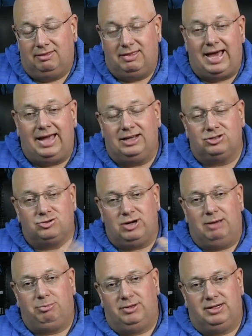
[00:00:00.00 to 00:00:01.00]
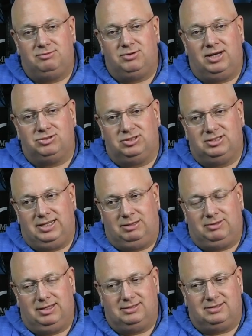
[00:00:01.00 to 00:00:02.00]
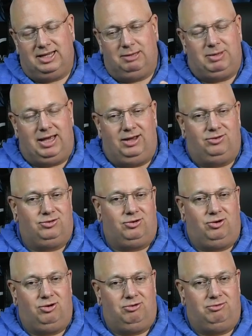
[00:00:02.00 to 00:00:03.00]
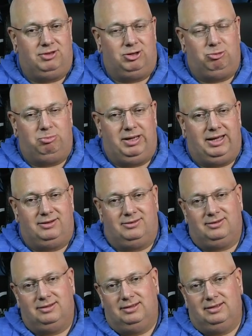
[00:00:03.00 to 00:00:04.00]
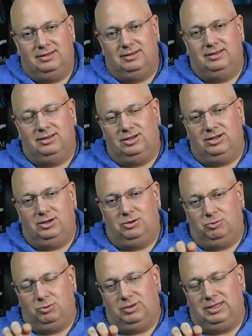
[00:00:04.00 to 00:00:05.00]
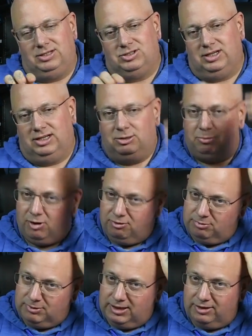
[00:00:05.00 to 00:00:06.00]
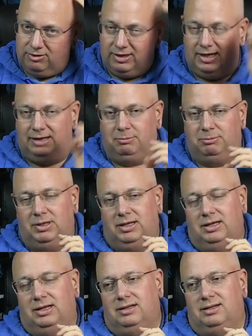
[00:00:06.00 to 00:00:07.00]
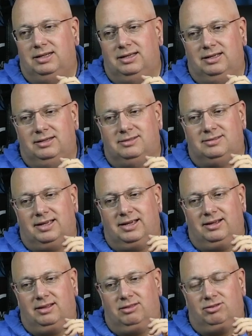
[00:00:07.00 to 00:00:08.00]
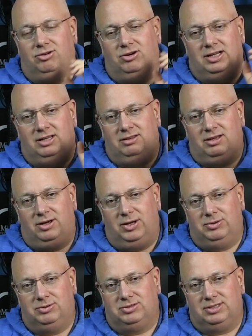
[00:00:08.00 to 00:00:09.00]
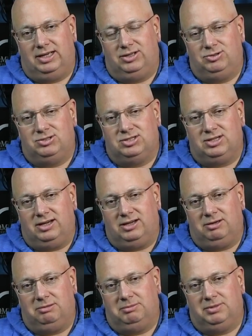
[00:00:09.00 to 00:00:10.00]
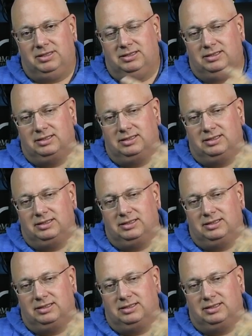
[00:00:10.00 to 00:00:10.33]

That extrapolate, if you actually take that same S curve that you bent, you know, with each end apart from another, and did, say, 30 of those, and you stuck them